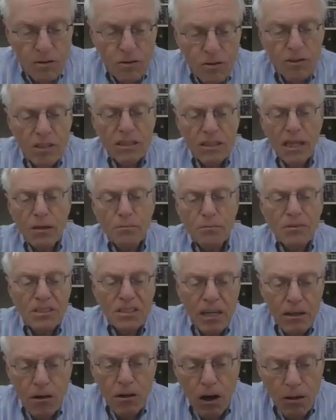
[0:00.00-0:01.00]
So just like we
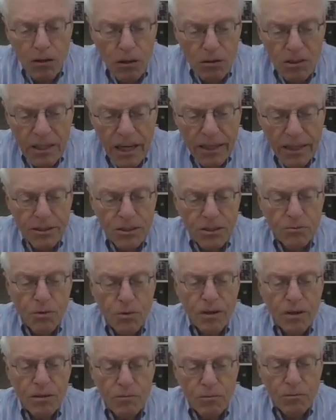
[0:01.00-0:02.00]
say in all those cases
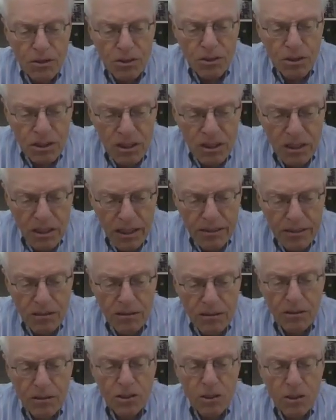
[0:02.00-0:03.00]
where she's
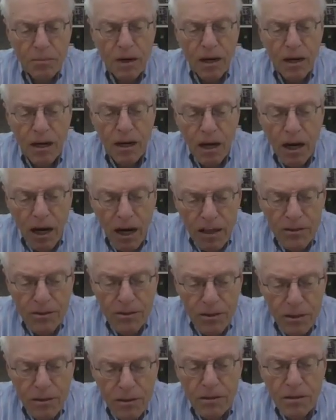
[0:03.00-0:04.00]
collecting the ksuba
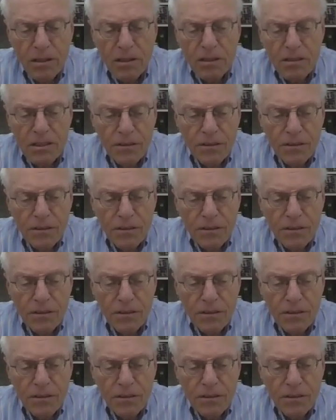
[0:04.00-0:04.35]
under